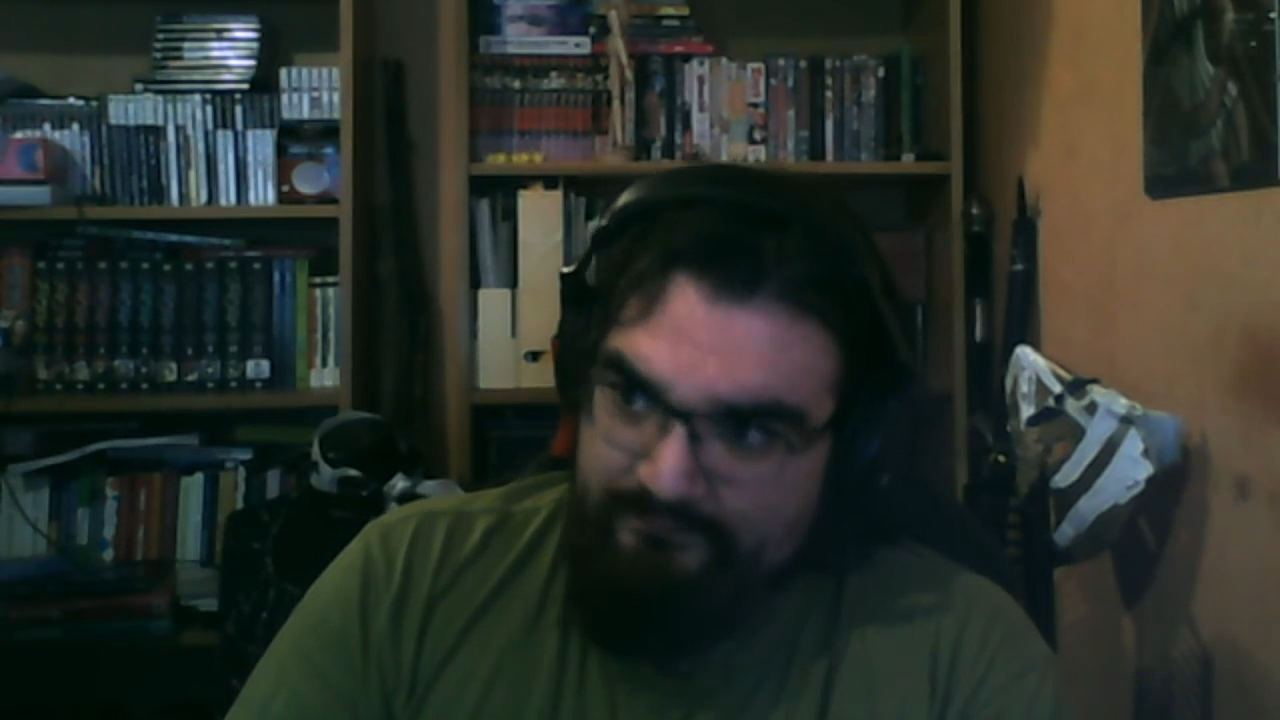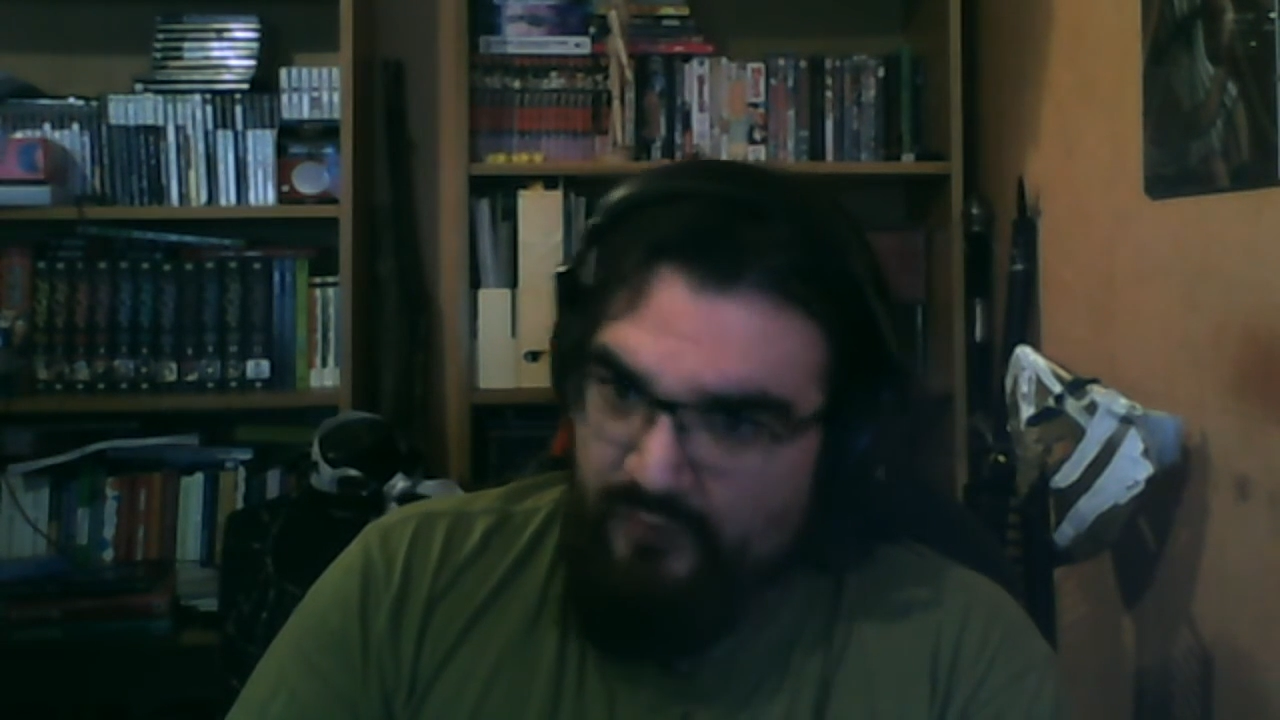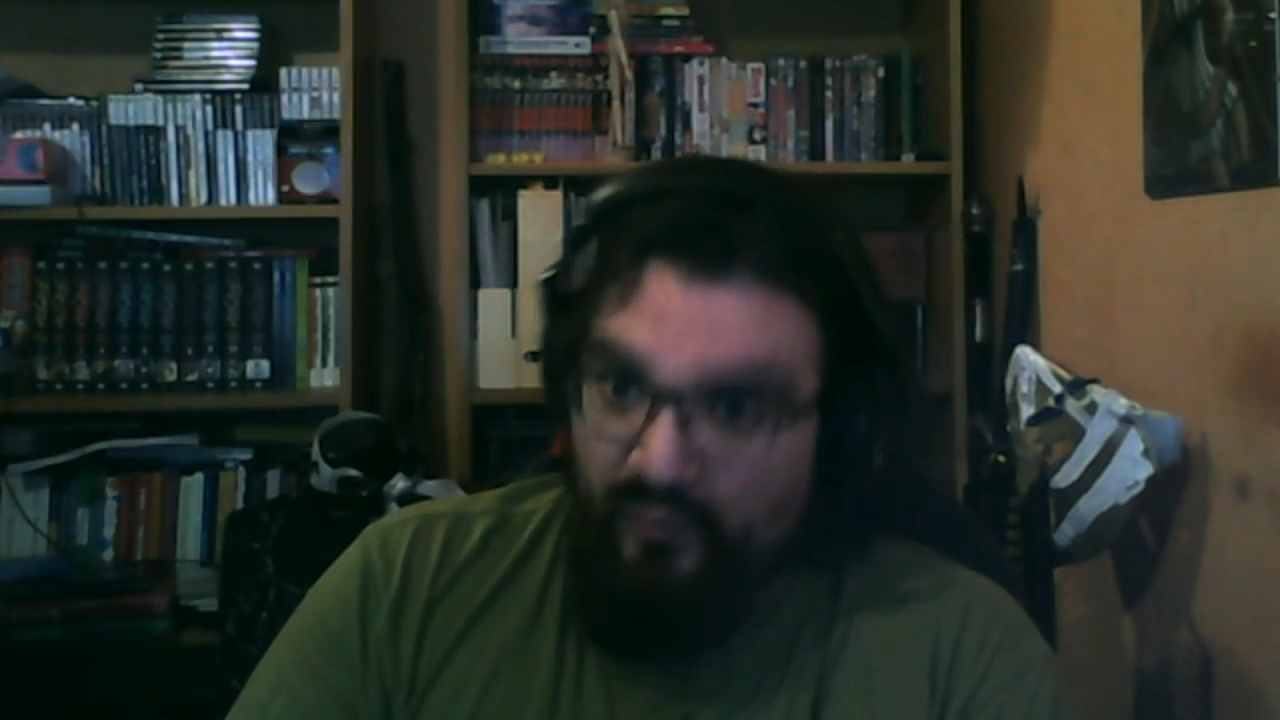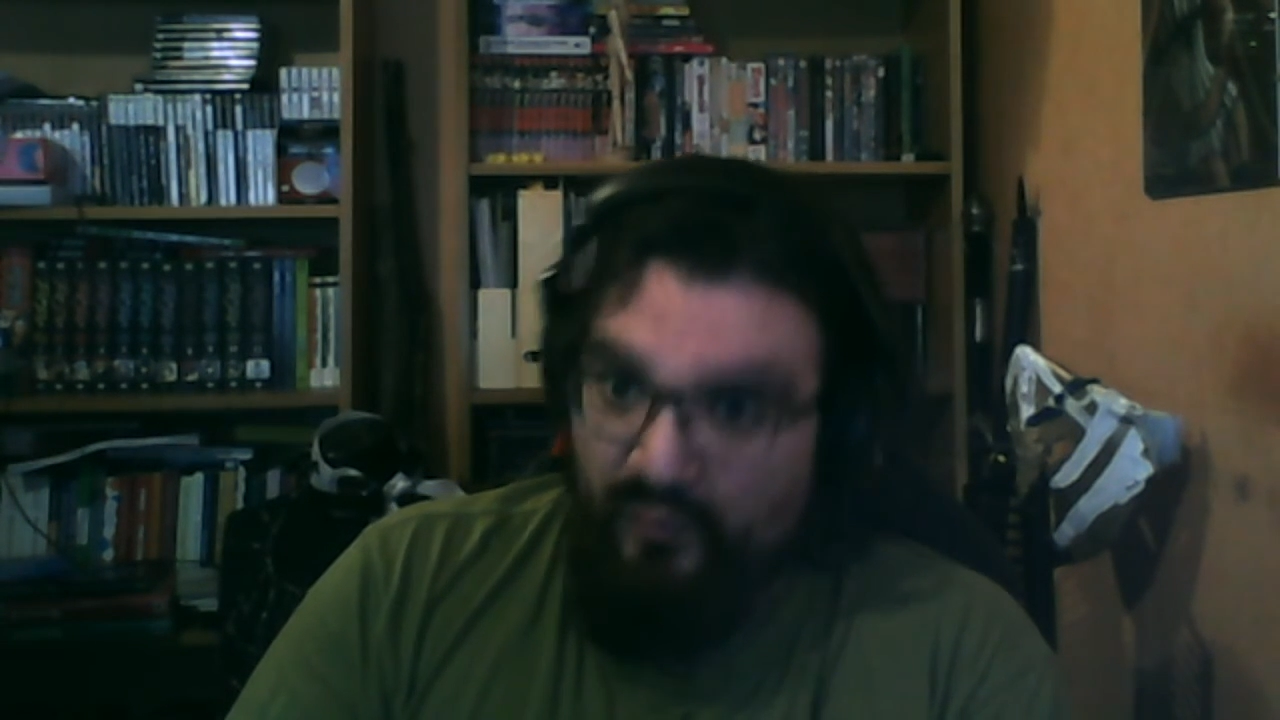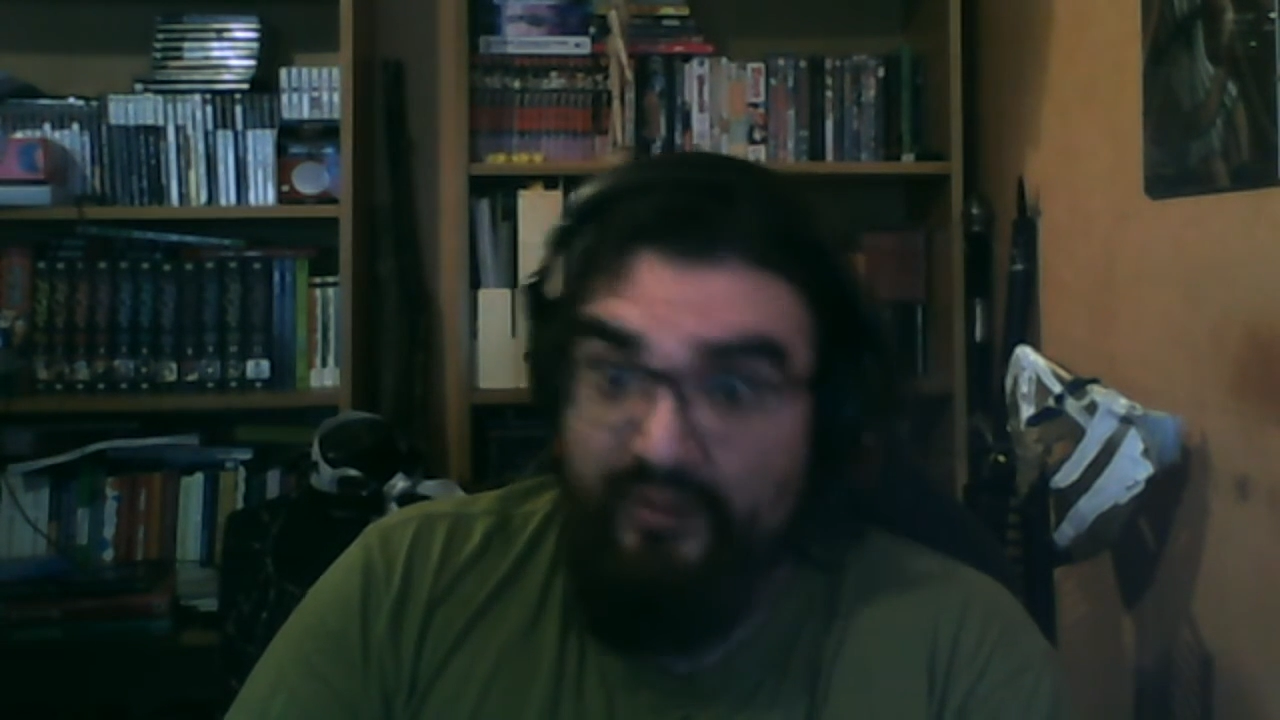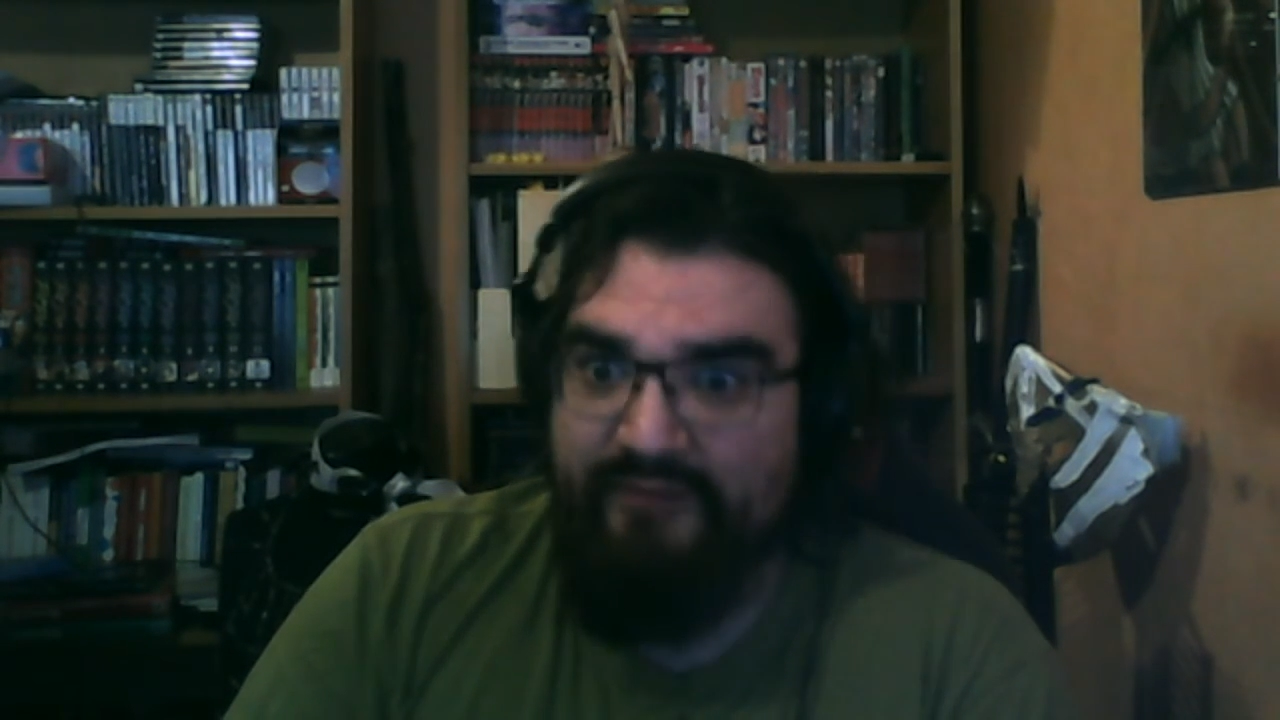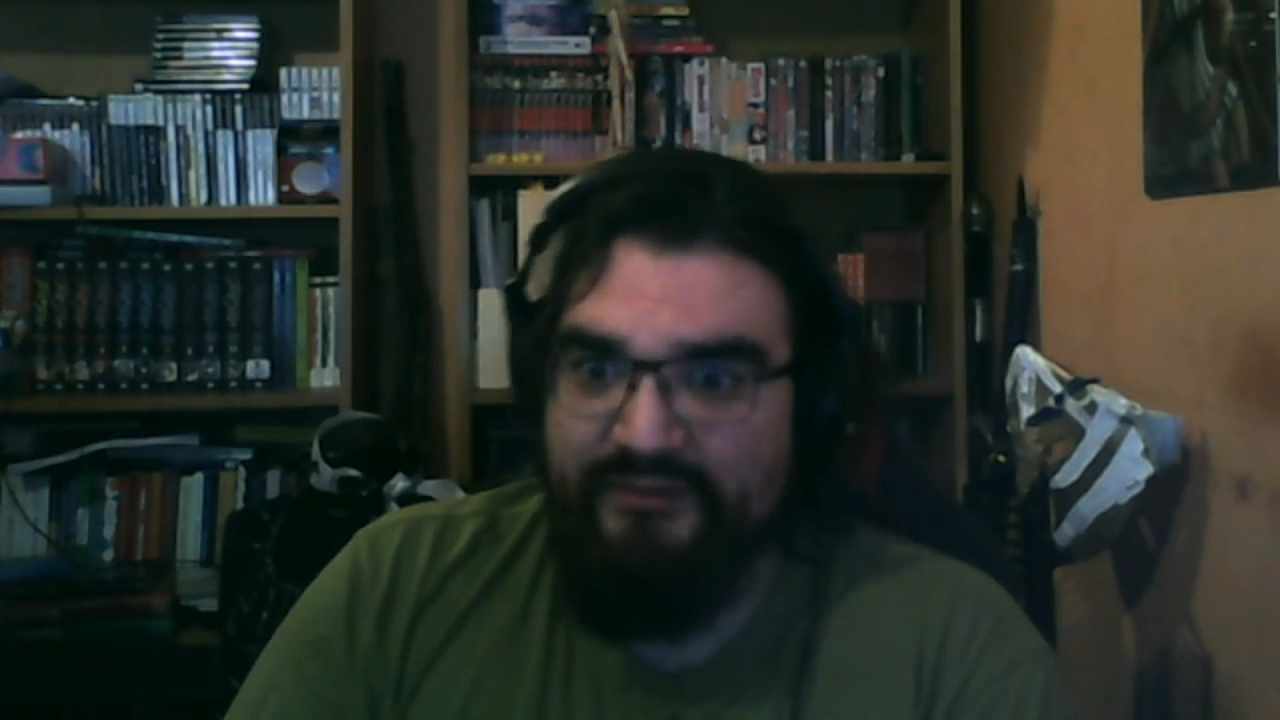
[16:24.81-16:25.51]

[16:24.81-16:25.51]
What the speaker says: or even